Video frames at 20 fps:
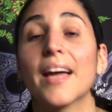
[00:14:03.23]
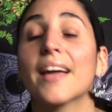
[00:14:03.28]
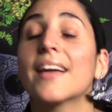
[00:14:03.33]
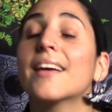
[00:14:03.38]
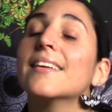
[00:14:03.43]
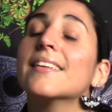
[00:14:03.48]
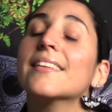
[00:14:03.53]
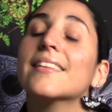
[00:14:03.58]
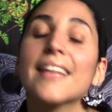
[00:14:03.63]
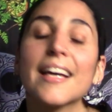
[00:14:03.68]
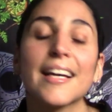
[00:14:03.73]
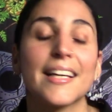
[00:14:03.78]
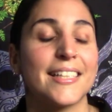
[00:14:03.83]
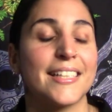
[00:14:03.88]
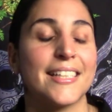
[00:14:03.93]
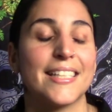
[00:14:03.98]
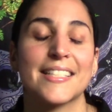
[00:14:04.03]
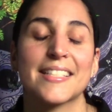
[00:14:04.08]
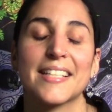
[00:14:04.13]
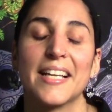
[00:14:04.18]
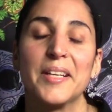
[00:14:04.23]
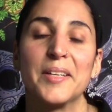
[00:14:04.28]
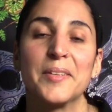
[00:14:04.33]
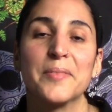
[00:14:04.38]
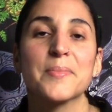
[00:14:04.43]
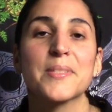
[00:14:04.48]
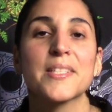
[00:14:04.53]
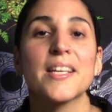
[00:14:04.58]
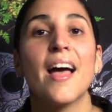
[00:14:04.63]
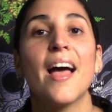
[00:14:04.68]
I collect these
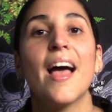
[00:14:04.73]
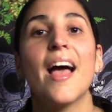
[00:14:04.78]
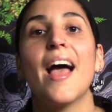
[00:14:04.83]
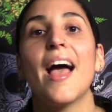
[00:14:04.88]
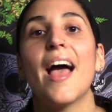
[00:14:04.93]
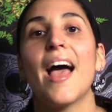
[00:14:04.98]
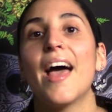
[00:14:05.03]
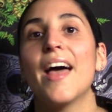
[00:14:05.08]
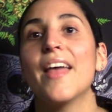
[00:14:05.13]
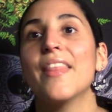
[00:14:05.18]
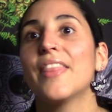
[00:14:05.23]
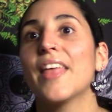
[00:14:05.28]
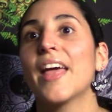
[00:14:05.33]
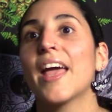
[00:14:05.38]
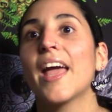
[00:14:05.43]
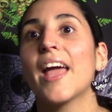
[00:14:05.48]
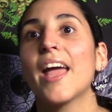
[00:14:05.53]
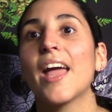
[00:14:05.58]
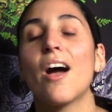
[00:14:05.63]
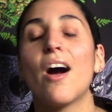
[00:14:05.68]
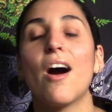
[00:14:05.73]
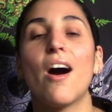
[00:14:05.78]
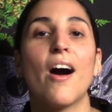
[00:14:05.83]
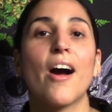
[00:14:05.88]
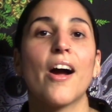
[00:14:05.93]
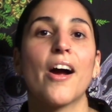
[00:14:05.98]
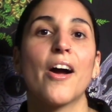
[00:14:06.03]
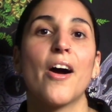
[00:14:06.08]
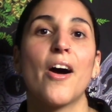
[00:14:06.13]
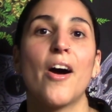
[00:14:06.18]
items, and they
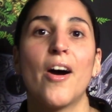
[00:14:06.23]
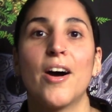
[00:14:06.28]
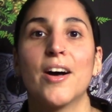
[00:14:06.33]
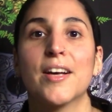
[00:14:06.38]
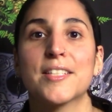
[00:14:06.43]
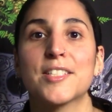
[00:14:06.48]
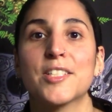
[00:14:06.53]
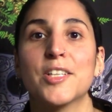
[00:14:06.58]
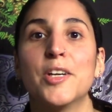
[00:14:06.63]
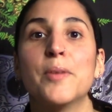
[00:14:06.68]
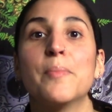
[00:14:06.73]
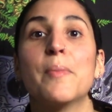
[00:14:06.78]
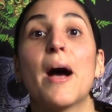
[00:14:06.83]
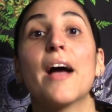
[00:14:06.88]
are awesome.